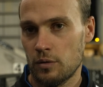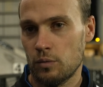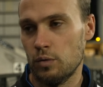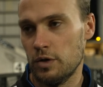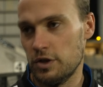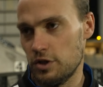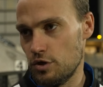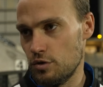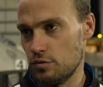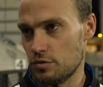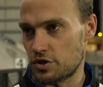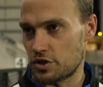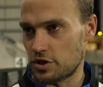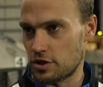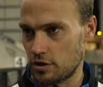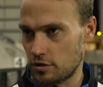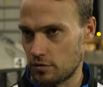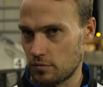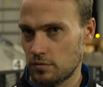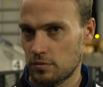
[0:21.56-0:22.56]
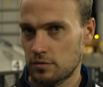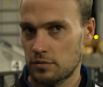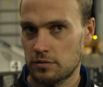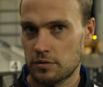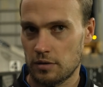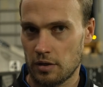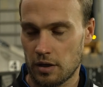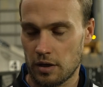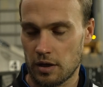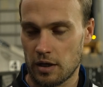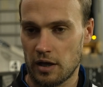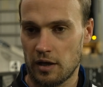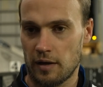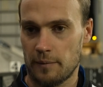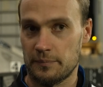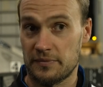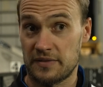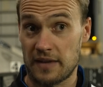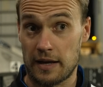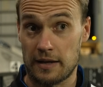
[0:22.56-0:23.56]
we're used to
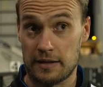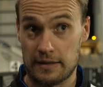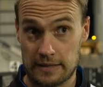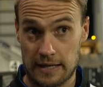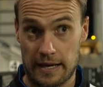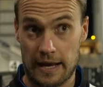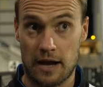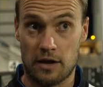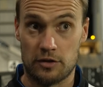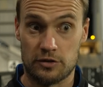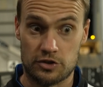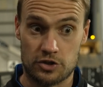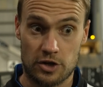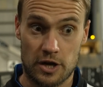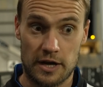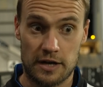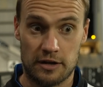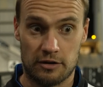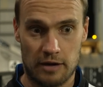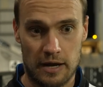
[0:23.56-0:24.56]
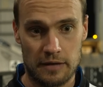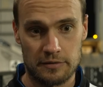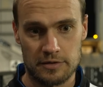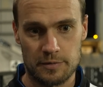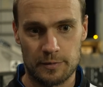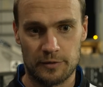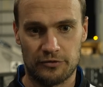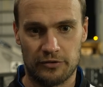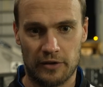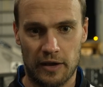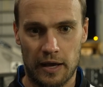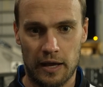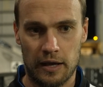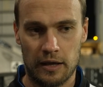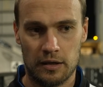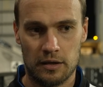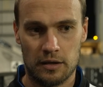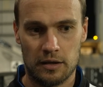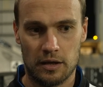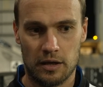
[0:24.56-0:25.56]
um, day in, day out on the training ground, to be
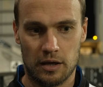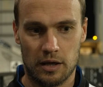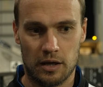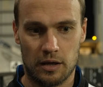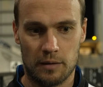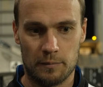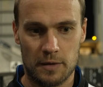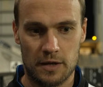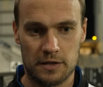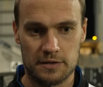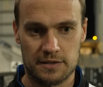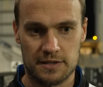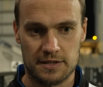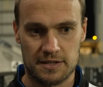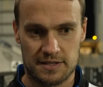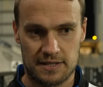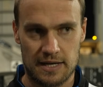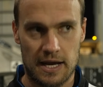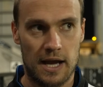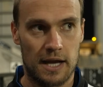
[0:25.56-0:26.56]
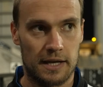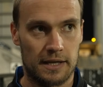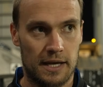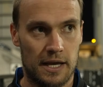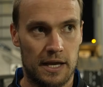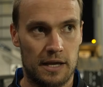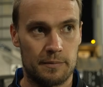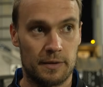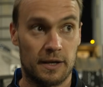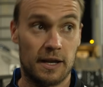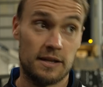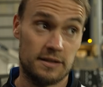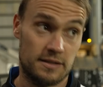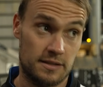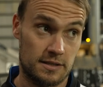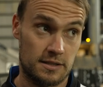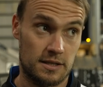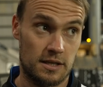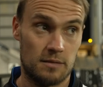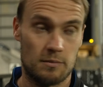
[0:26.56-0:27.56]
fair. Um, and to start a game
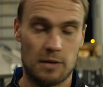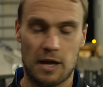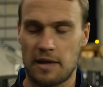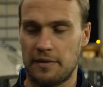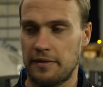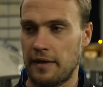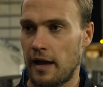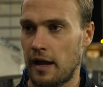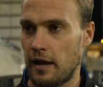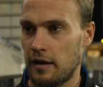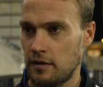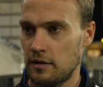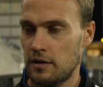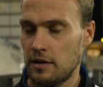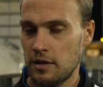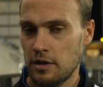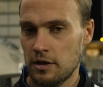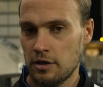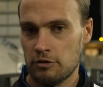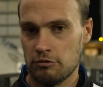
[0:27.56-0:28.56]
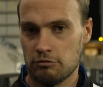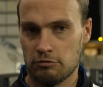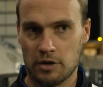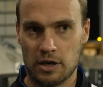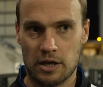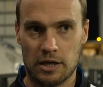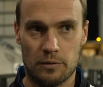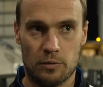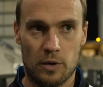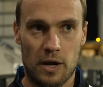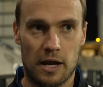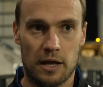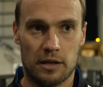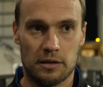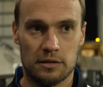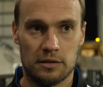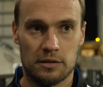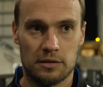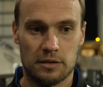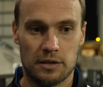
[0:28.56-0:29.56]
against a team like that really
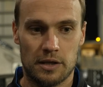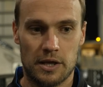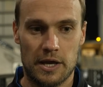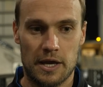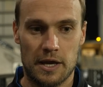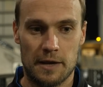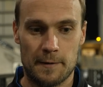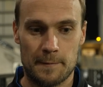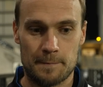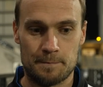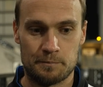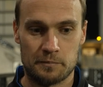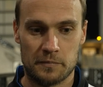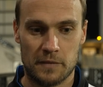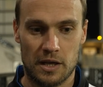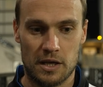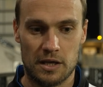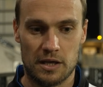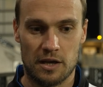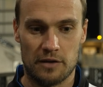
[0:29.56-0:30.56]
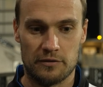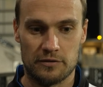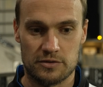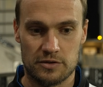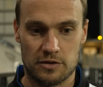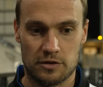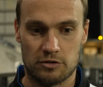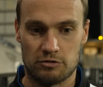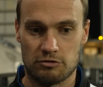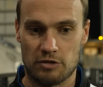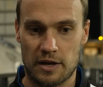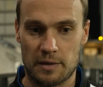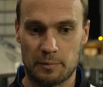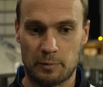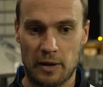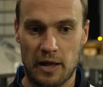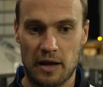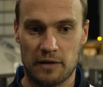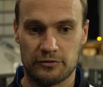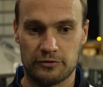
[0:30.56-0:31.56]
well um, it gave us a great
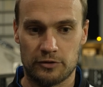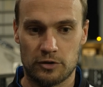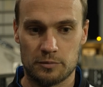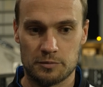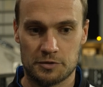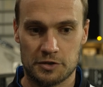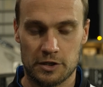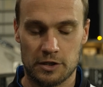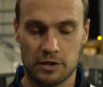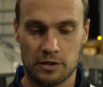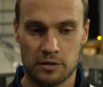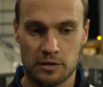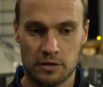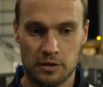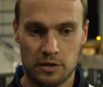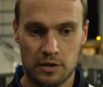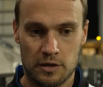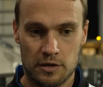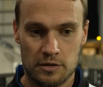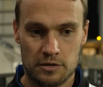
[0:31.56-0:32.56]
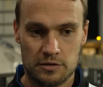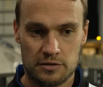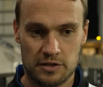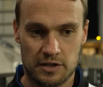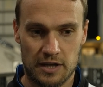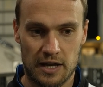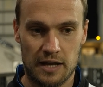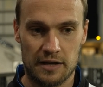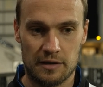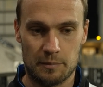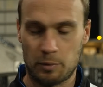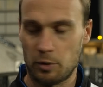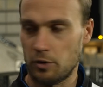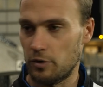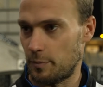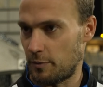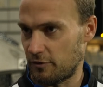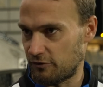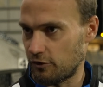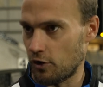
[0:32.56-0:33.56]
platform to to kind of
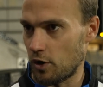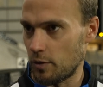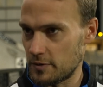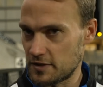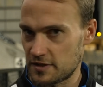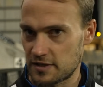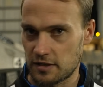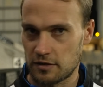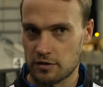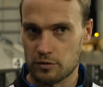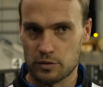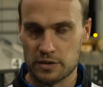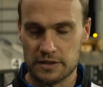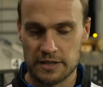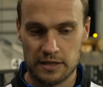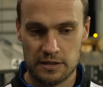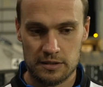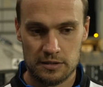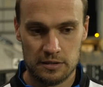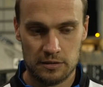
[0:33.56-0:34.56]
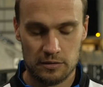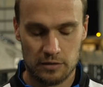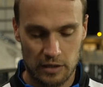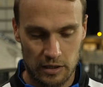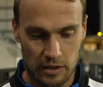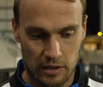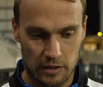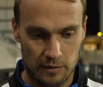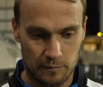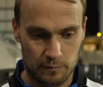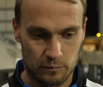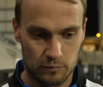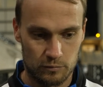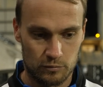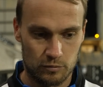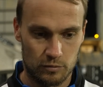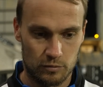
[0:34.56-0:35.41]
put the performance in that we did. Um,